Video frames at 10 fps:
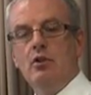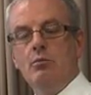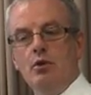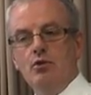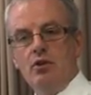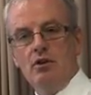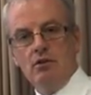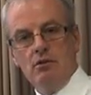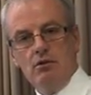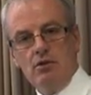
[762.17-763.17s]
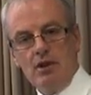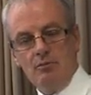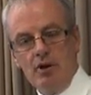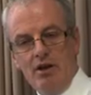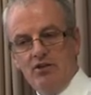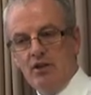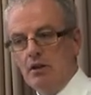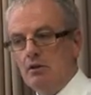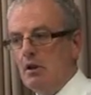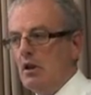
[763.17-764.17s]
abuse can take place
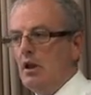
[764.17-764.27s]
in